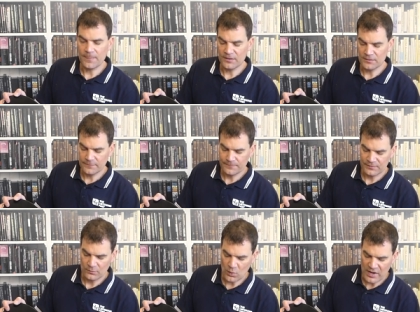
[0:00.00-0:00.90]
the
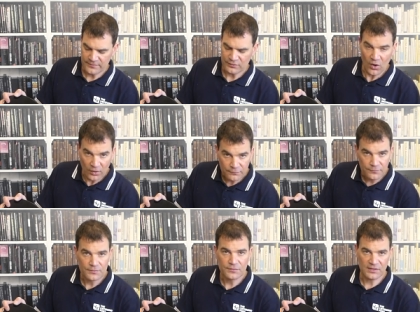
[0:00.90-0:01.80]
waves
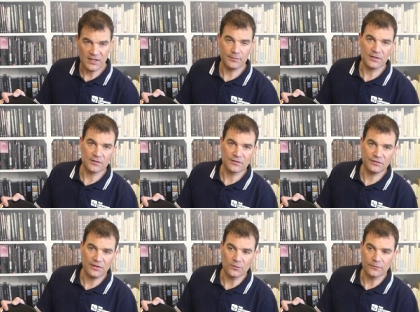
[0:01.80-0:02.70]
off the cabinet
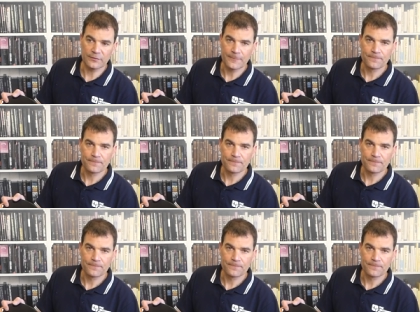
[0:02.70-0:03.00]
itself